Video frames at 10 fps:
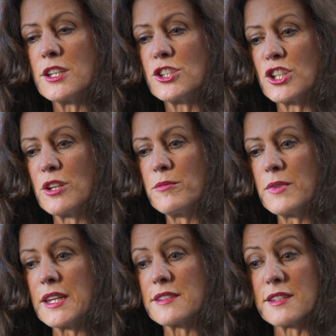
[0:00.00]

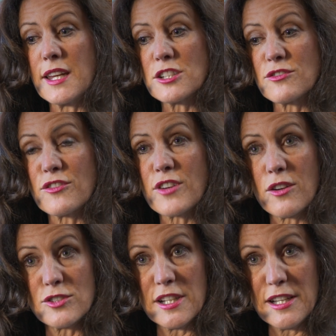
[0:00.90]
Jim is a native of
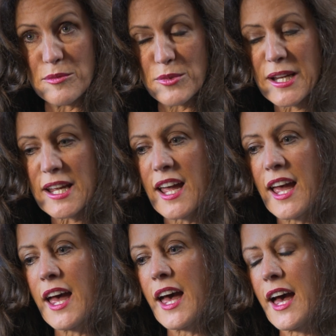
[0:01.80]
County Limerick,
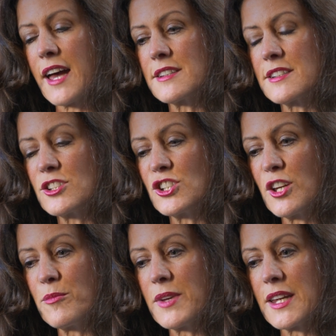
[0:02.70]
and
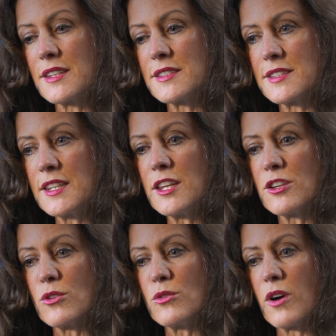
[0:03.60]
Jim is
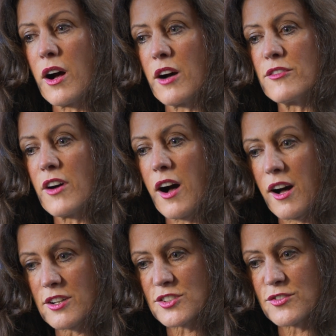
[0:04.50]
C E O of
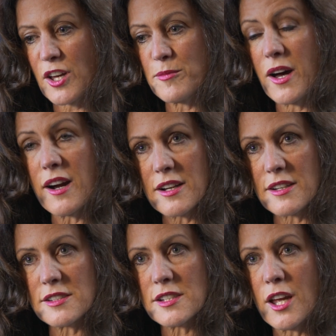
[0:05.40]
Oxfam
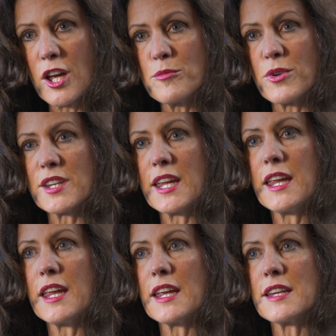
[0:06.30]
Ireland, but
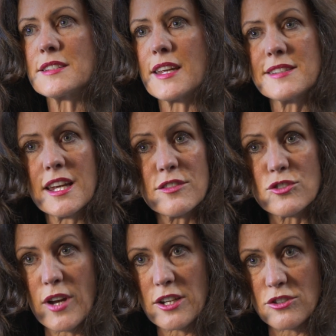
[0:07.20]
he is Executive
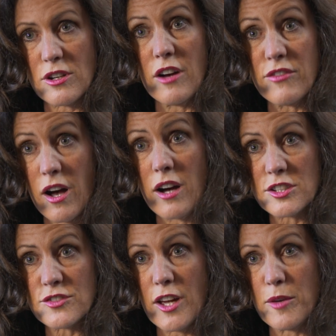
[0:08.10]
Director of
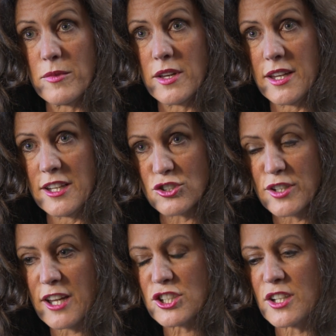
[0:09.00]
Oxfam
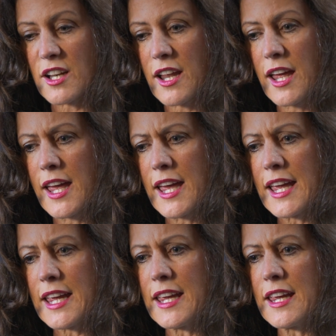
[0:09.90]
International.
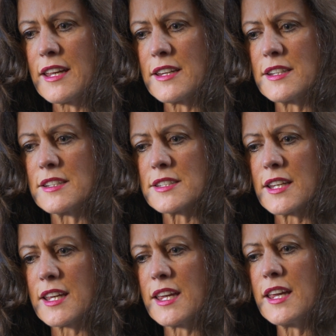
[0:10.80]
He is
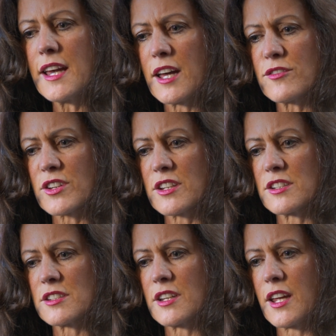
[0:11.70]
a key
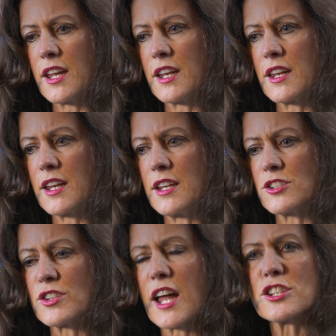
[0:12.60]
advocate in
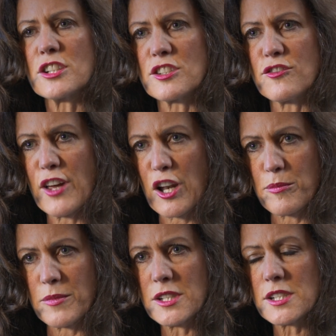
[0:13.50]
international
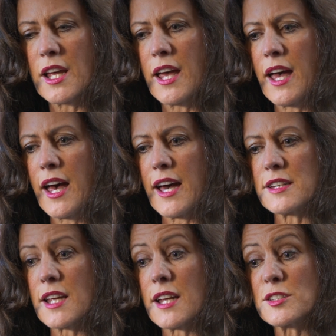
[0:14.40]
development
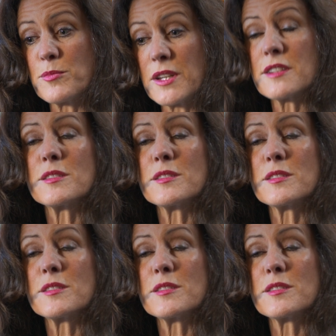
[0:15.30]
and has been a